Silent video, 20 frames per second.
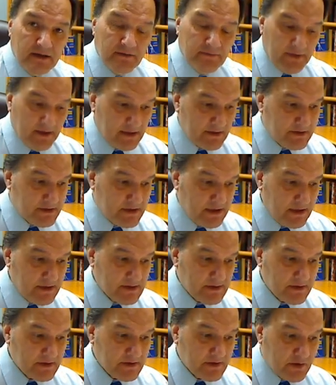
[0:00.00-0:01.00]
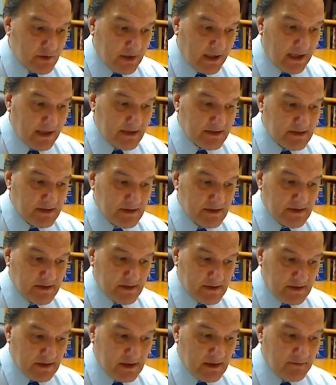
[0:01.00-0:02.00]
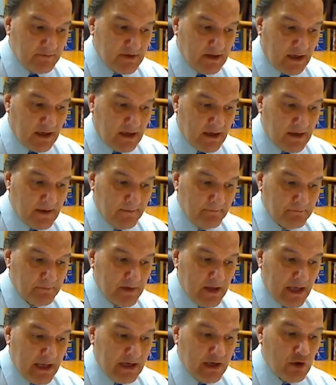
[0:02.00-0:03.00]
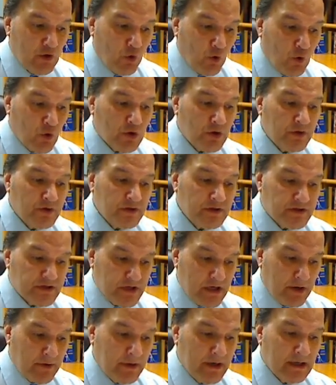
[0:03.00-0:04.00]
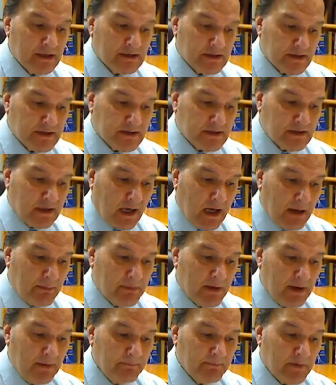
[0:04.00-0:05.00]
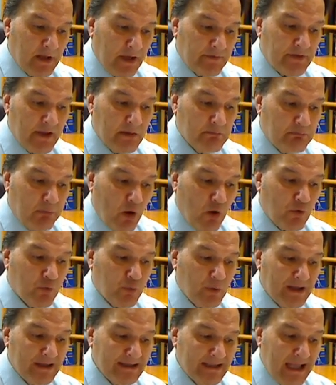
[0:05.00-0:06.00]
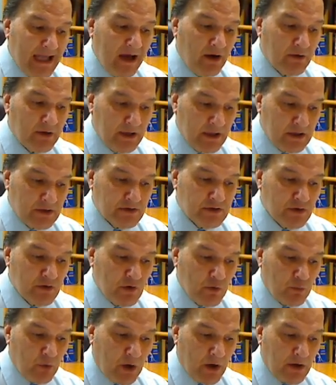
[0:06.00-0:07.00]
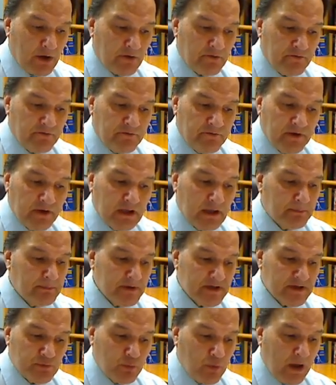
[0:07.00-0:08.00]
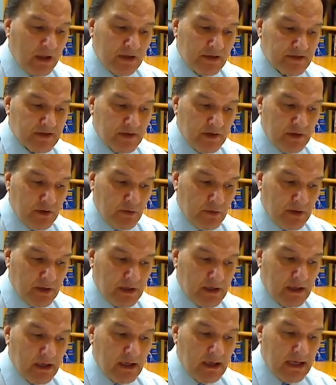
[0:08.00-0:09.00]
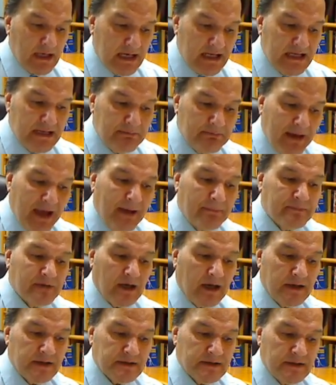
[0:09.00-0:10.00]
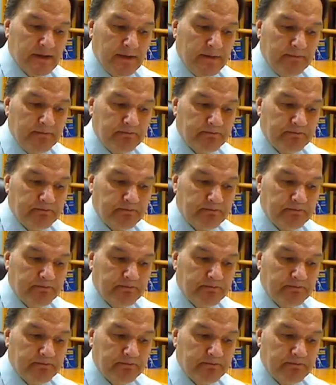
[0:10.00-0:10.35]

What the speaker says: that Jesus Christ is the Son of God." And he ordered the chariot to stop, and they both went down into the water, Philip as well as the eunuch, and he baptized him.